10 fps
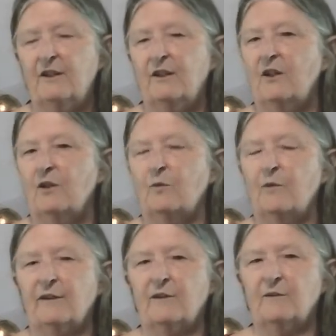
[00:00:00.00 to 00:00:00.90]

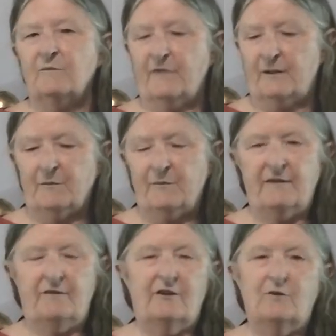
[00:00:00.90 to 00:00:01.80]
where they were,
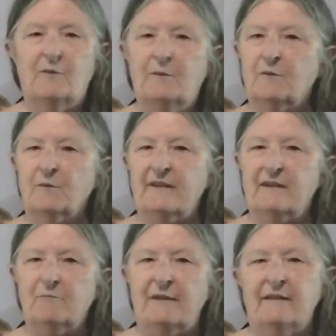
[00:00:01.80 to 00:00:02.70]
you know, women were being
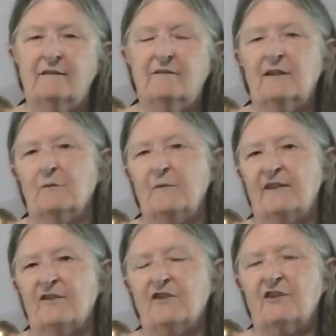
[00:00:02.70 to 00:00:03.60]
beaten, they were being
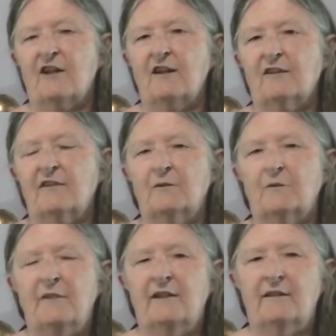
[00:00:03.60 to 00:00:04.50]
stalked, they were
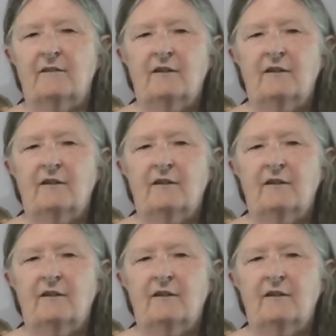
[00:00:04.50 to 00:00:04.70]
being